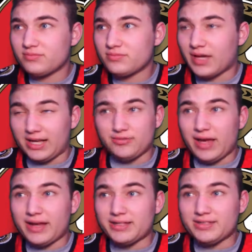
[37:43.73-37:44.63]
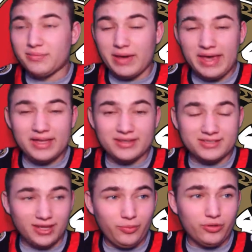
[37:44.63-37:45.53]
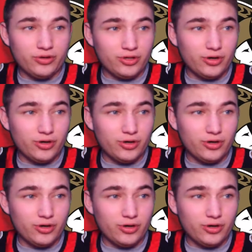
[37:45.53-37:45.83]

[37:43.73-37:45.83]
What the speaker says: As we head into May in the summer, it's